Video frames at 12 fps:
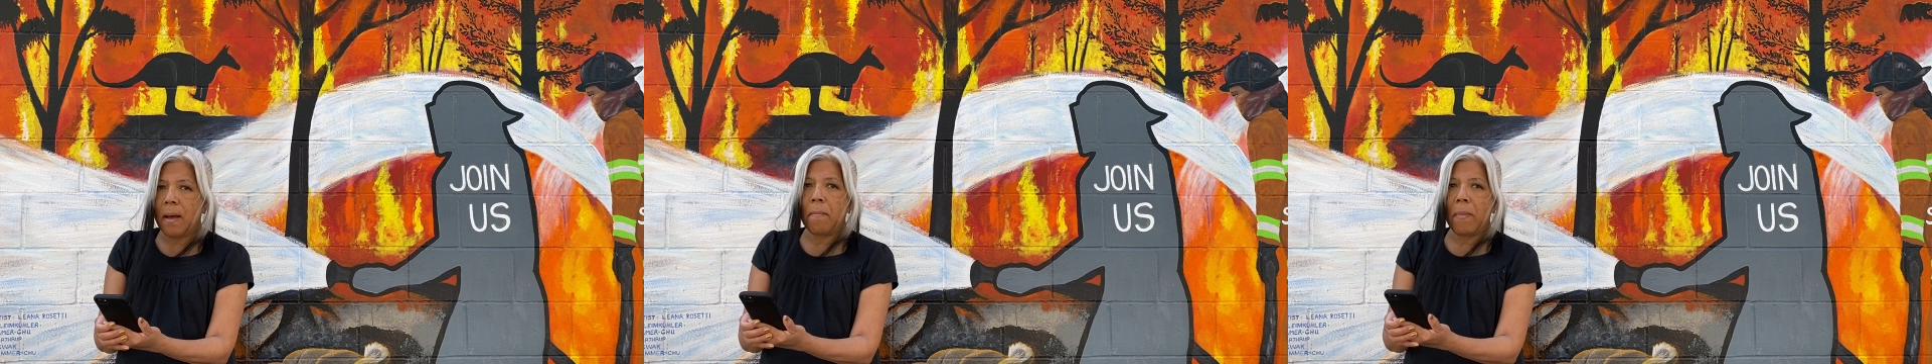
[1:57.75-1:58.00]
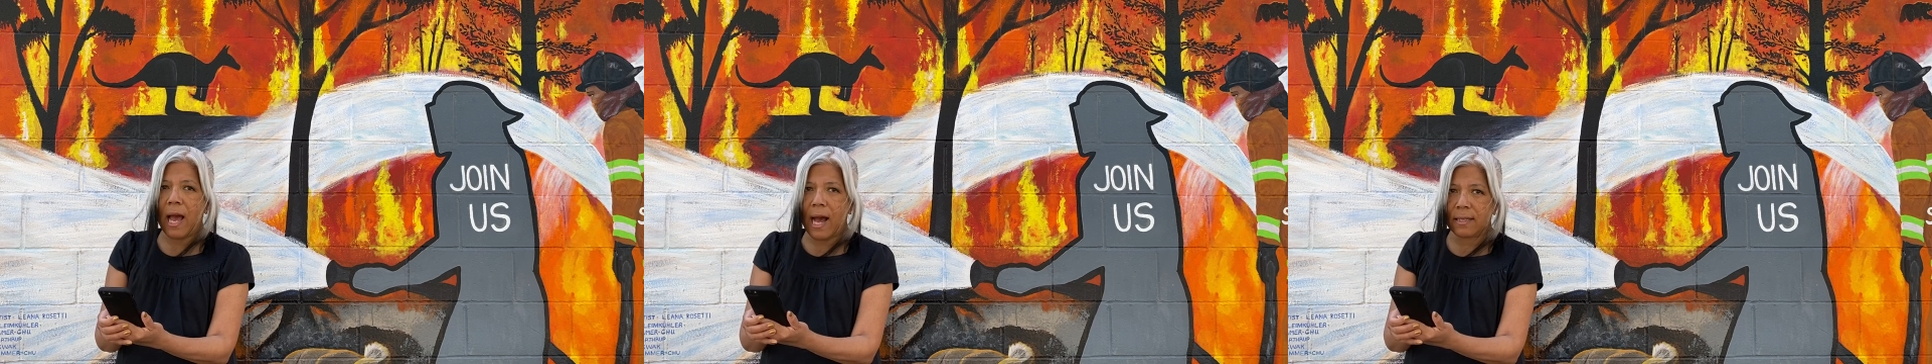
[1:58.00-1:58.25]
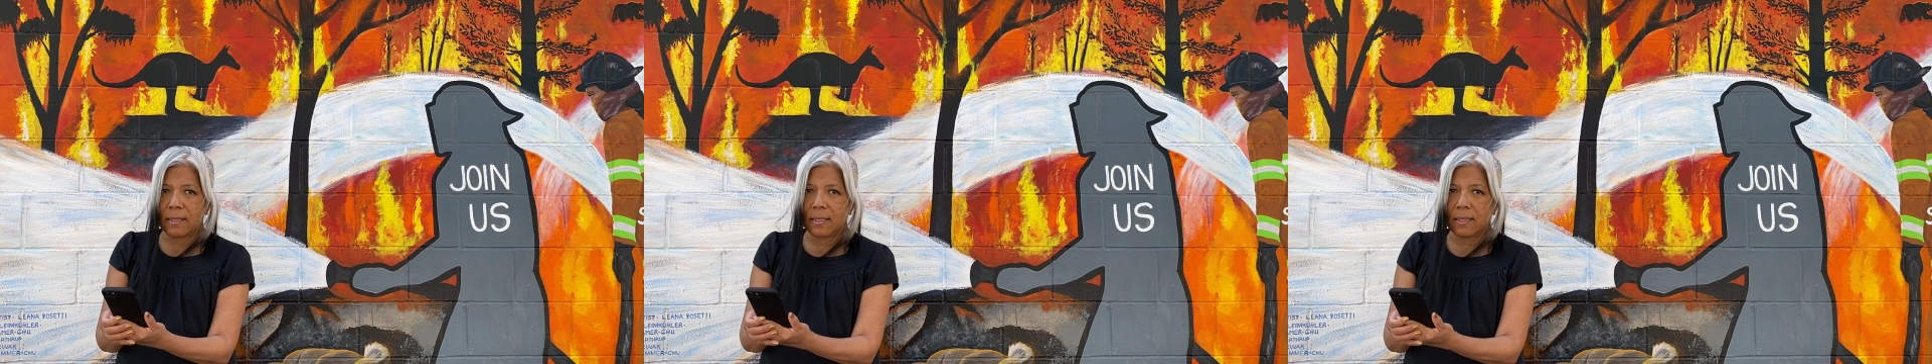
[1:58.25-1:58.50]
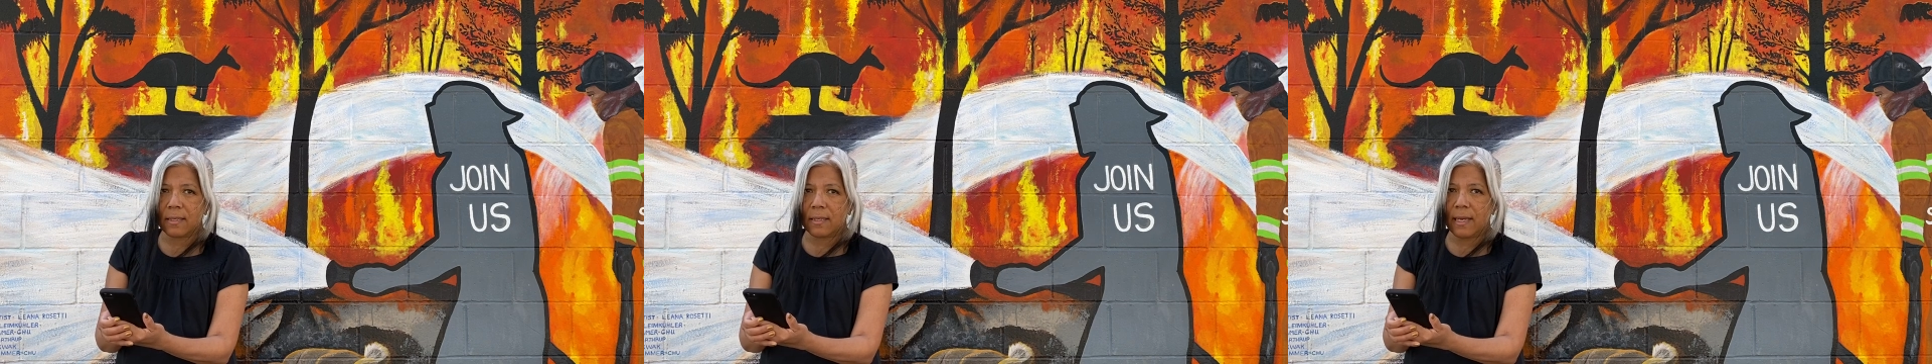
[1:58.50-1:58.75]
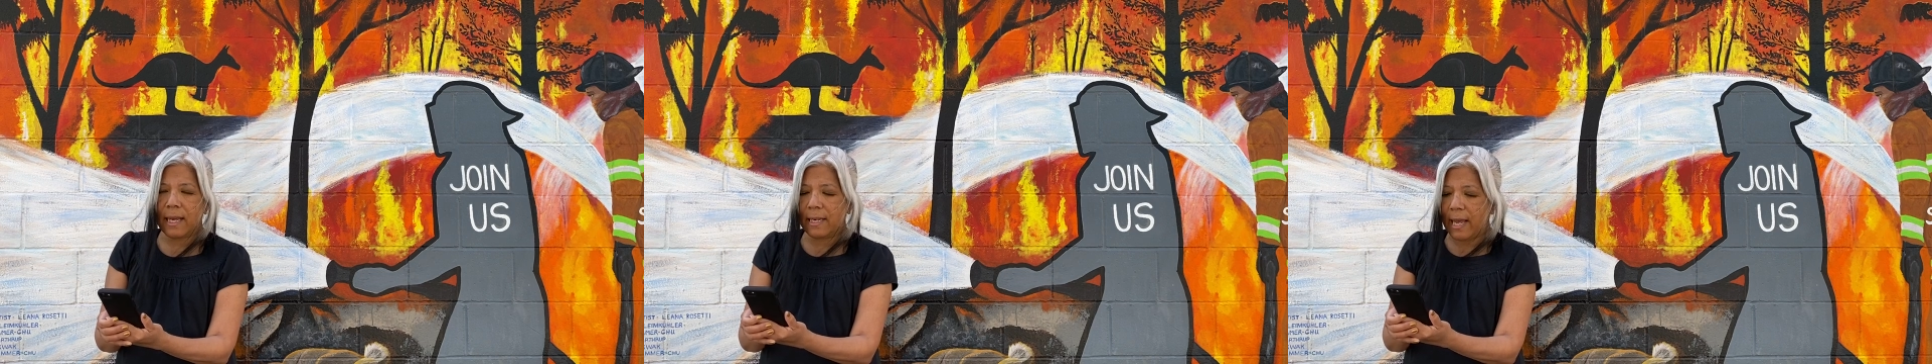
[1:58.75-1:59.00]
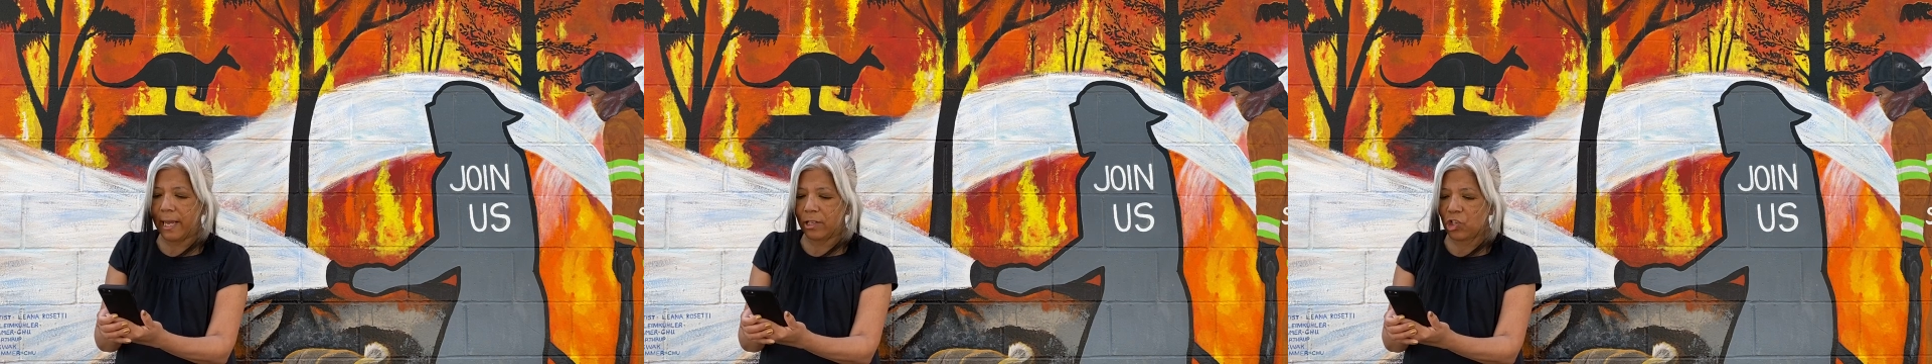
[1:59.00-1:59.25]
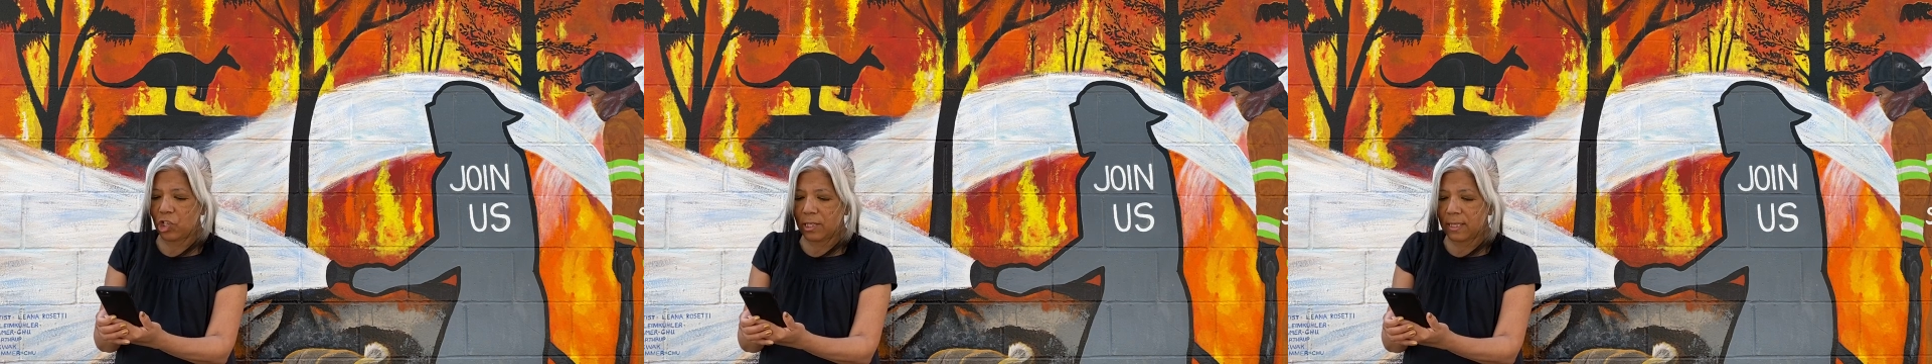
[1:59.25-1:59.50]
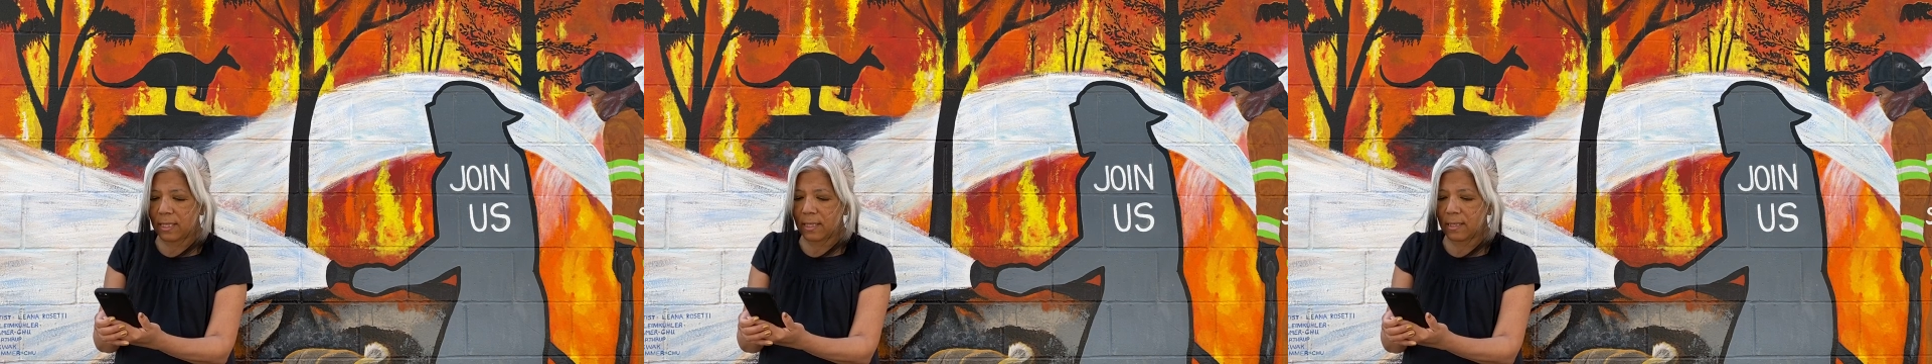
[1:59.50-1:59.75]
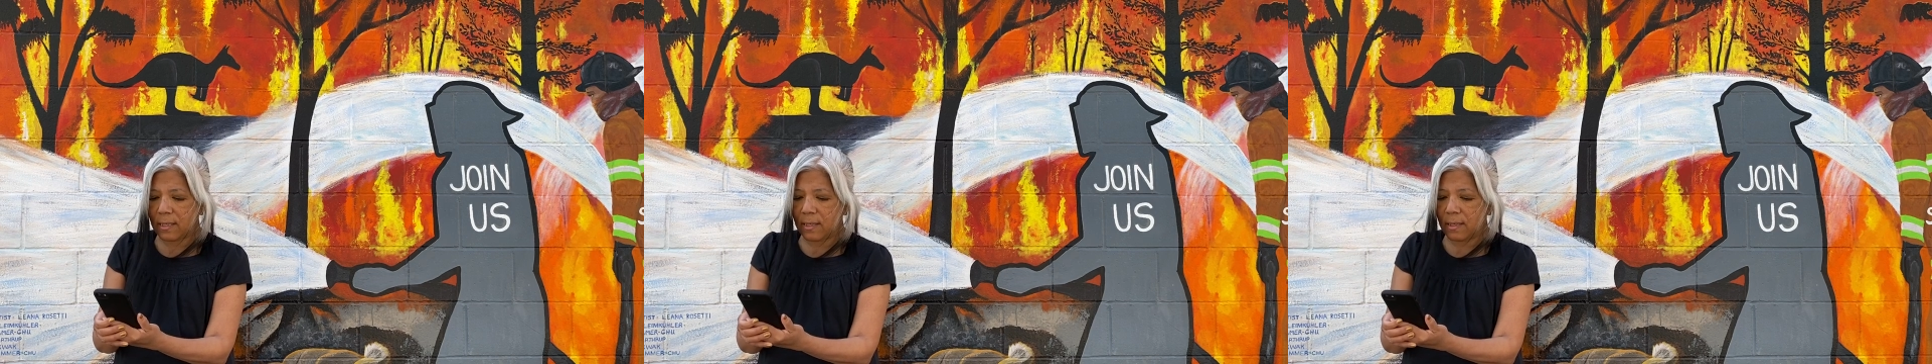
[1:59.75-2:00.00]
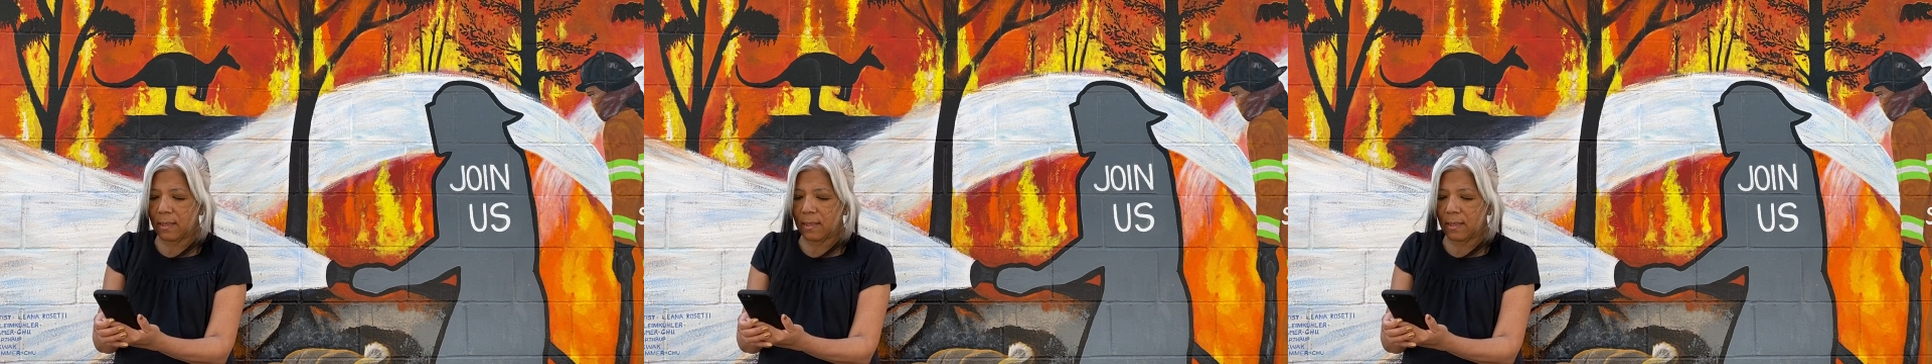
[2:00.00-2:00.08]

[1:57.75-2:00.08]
masked and anxious,